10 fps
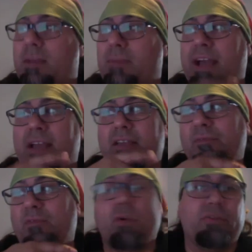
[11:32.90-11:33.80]
of back and
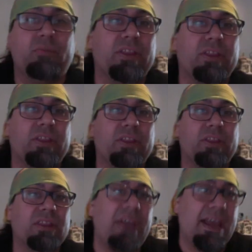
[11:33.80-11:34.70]
forth with the
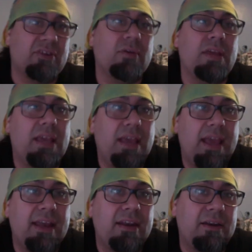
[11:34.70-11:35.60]
factory
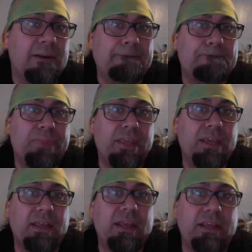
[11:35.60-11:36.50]
and
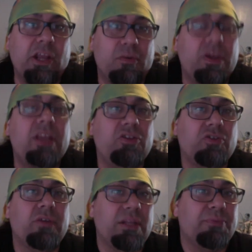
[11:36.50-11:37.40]

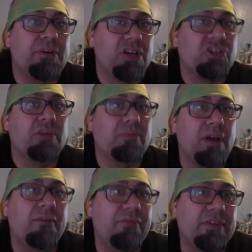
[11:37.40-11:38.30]
during the production
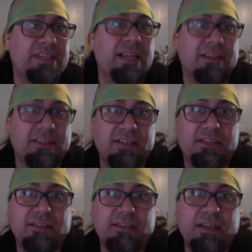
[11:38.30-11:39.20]
of the
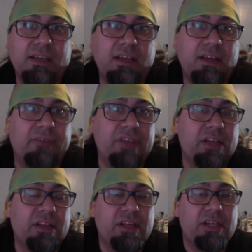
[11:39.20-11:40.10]
skeletons, of
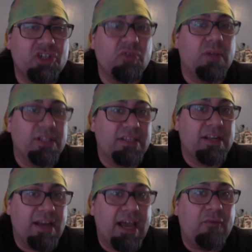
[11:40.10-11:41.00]
the initial ones,
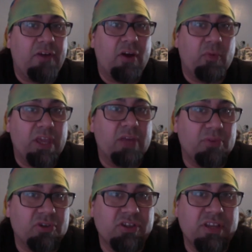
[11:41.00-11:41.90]
and how far we could
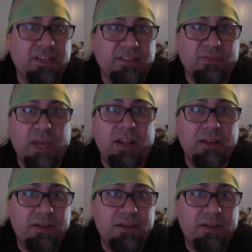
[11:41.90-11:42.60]
push things as well.